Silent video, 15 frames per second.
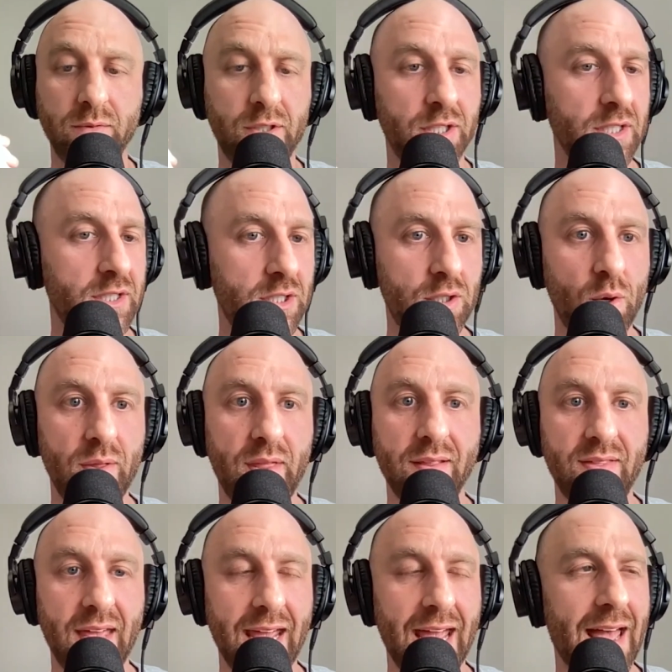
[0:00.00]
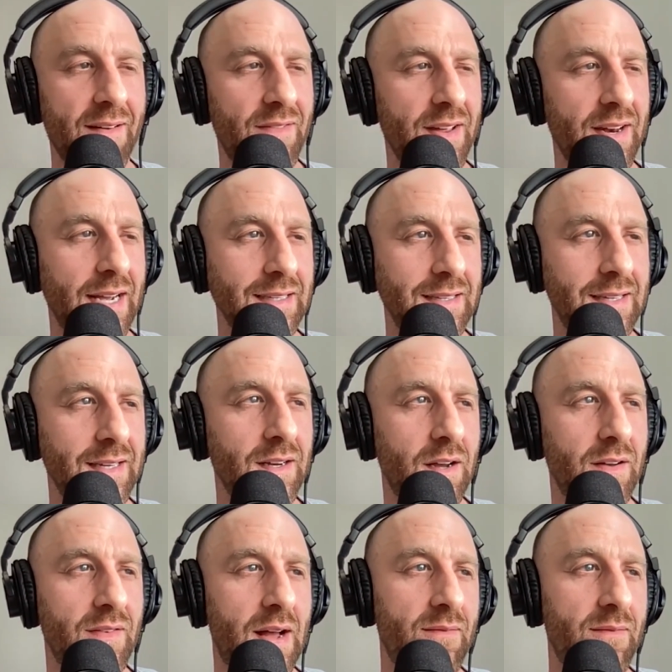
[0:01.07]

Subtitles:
Just so that they have an idea of,